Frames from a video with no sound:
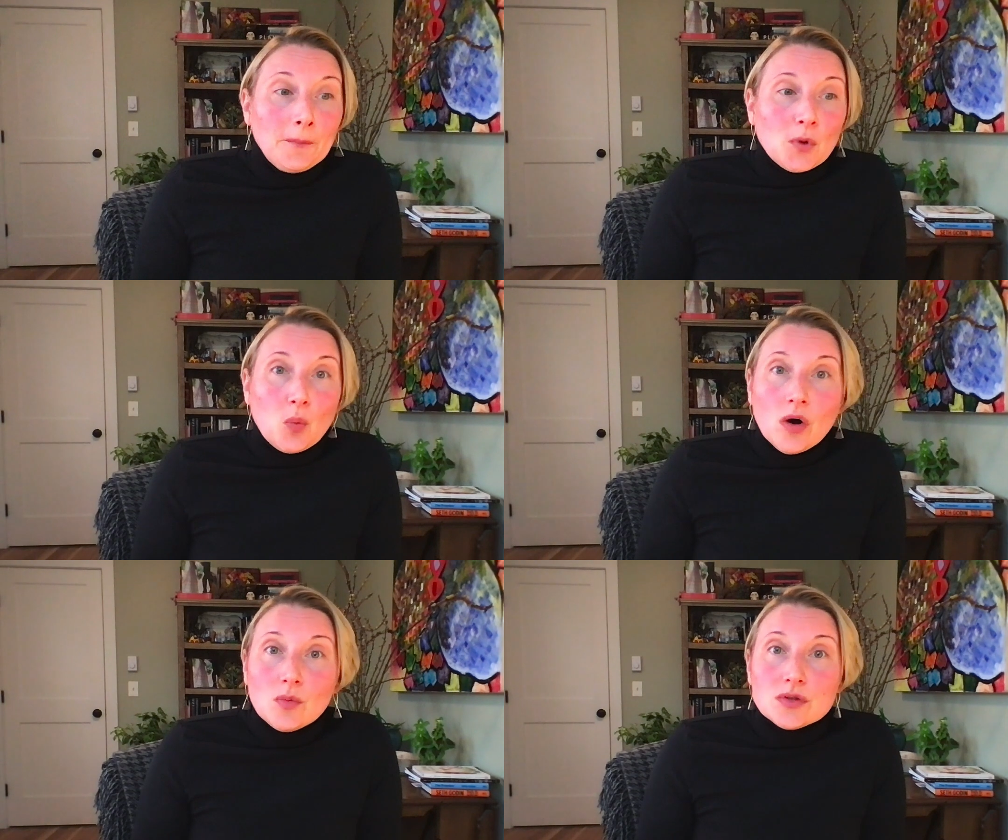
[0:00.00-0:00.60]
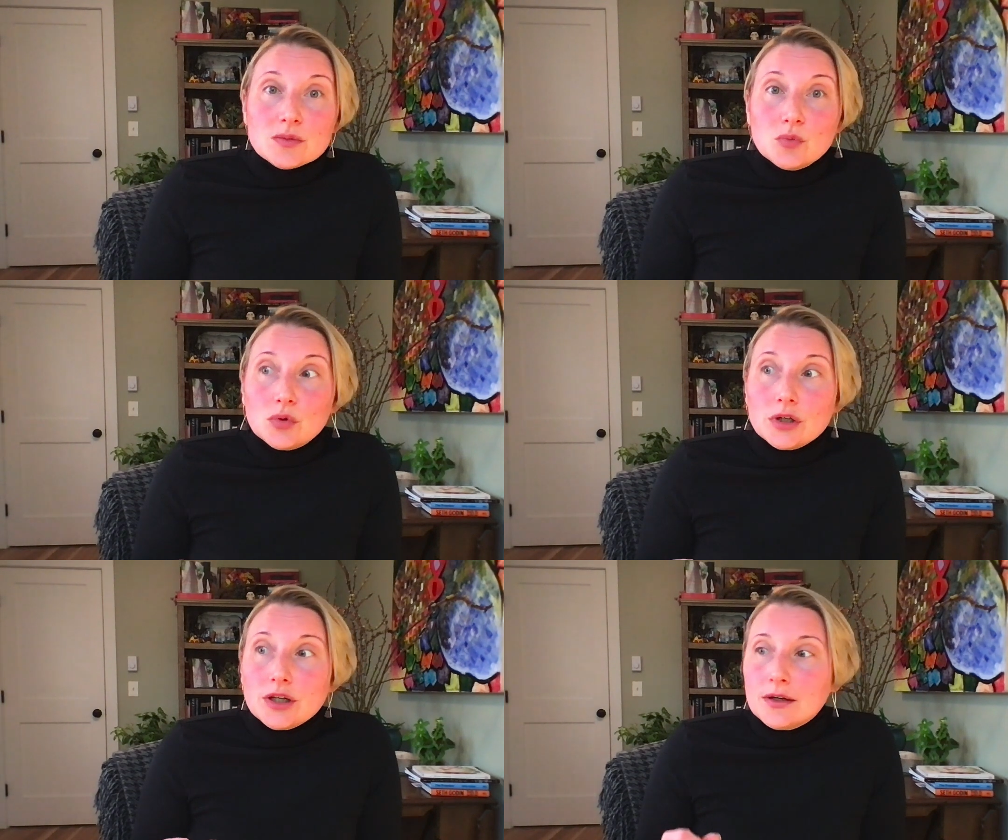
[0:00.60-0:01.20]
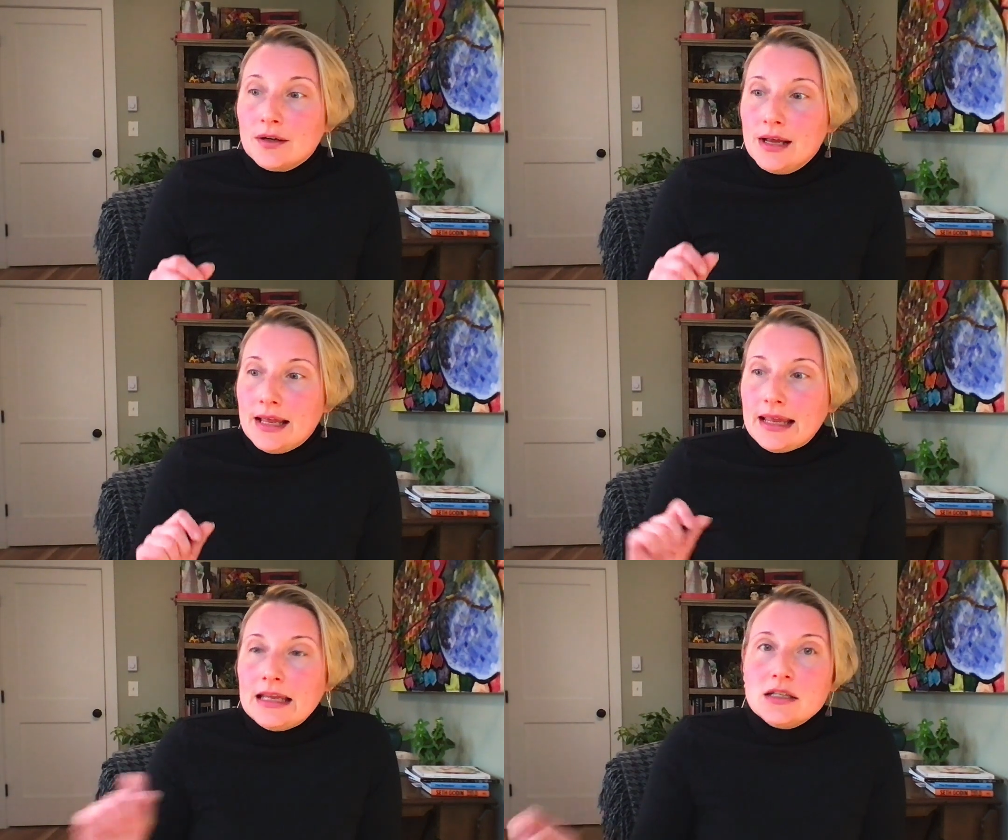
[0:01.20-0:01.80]
what was more
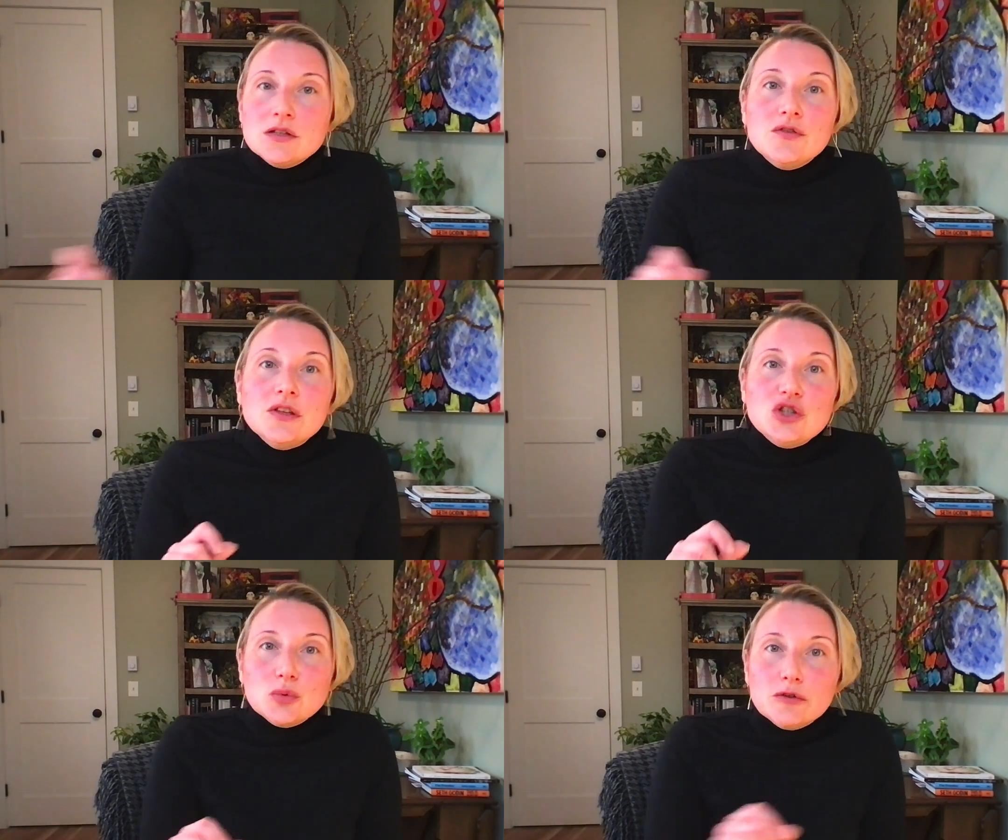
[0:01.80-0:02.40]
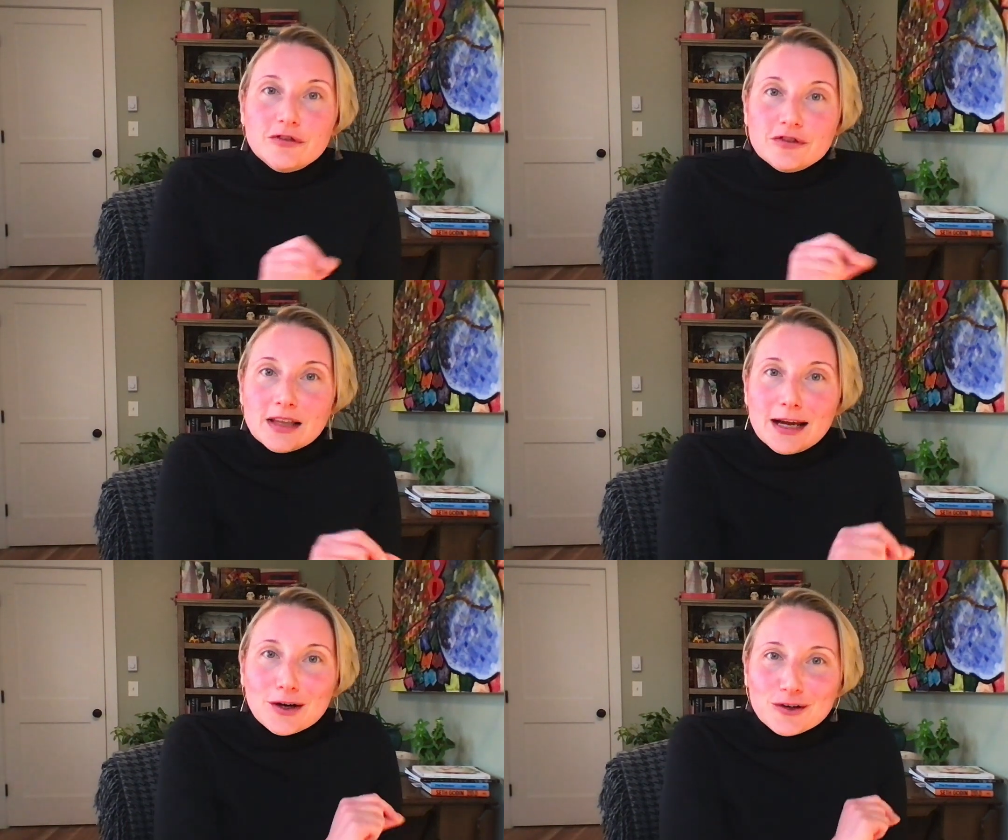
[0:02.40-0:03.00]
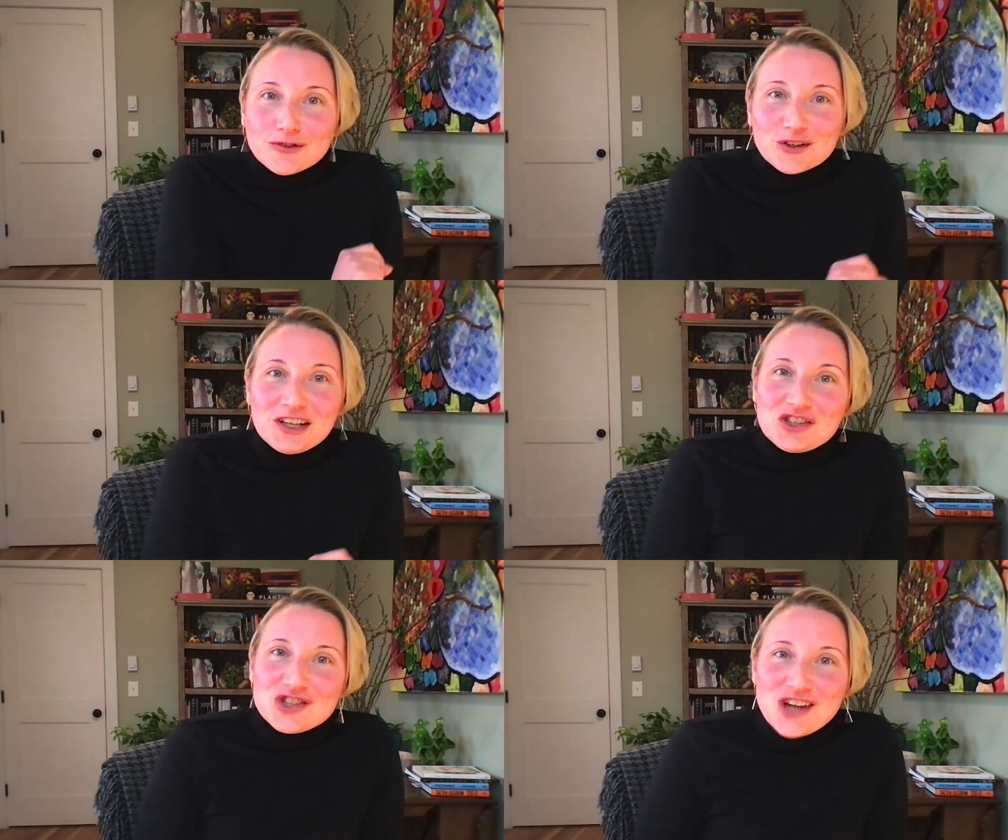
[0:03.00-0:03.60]
individual flair for
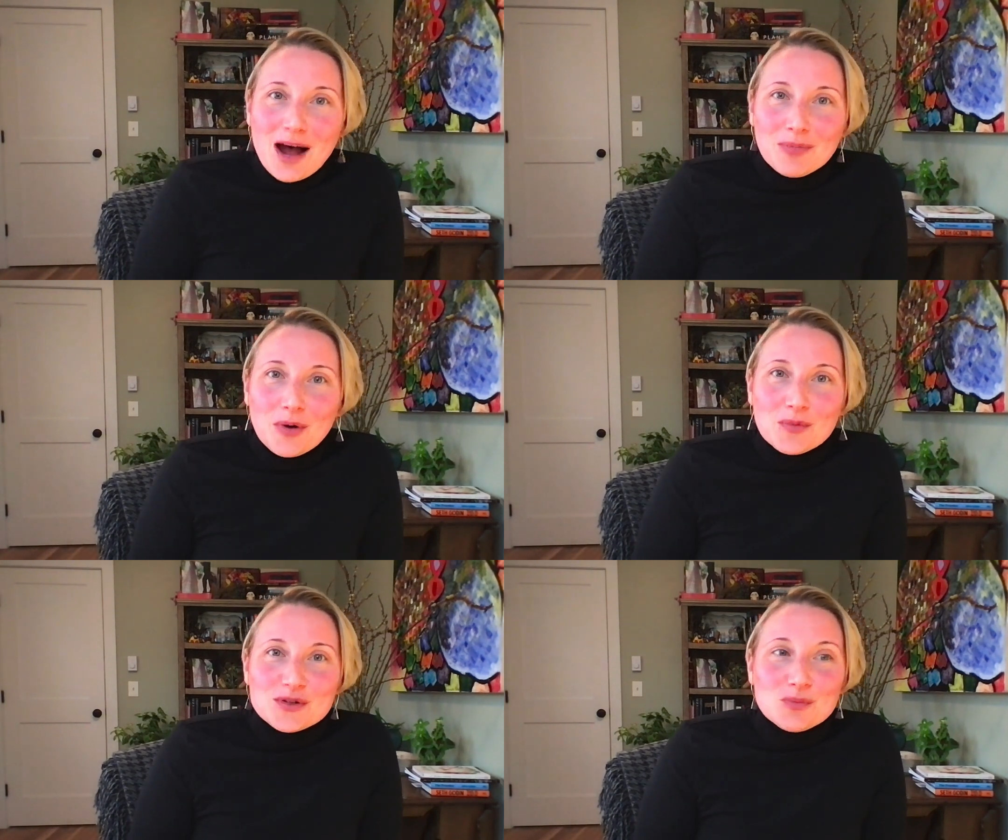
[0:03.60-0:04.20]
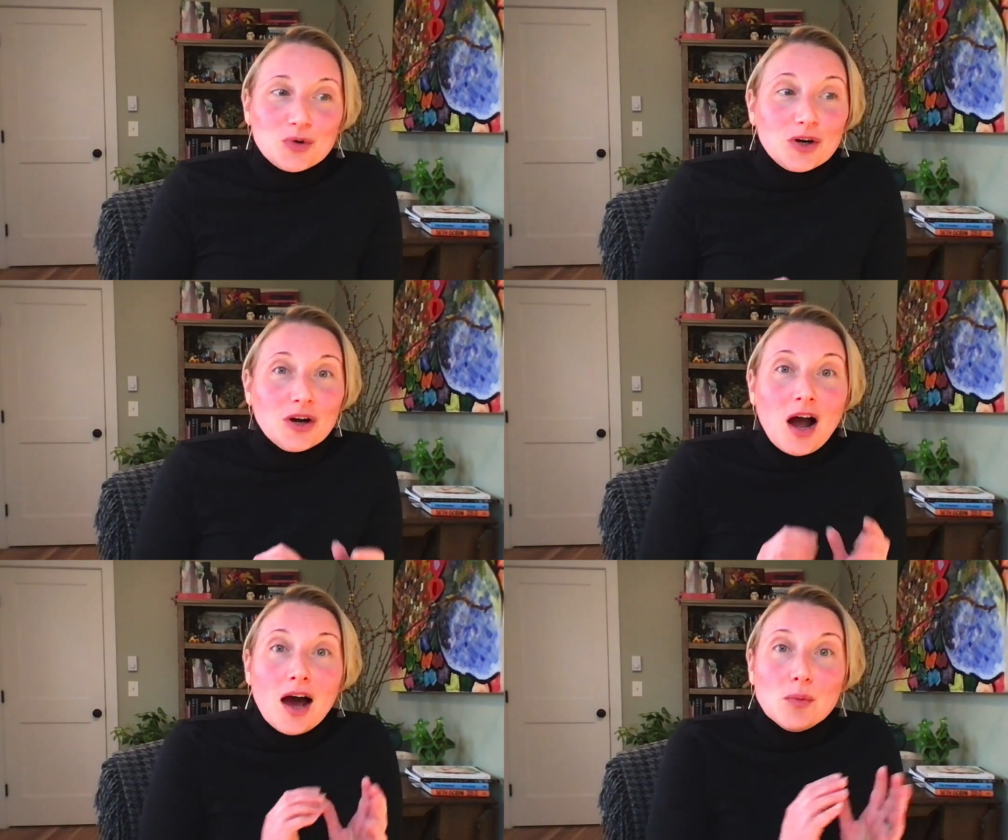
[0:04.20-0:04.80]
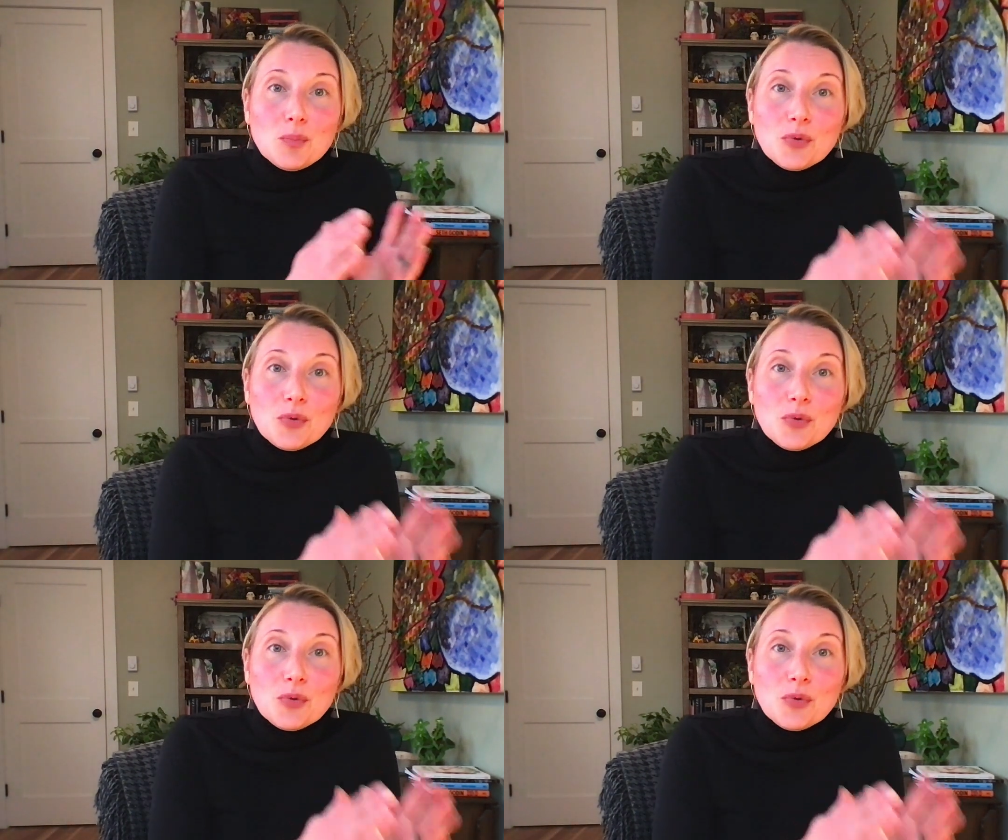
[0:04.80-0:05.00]
each shop, what was more on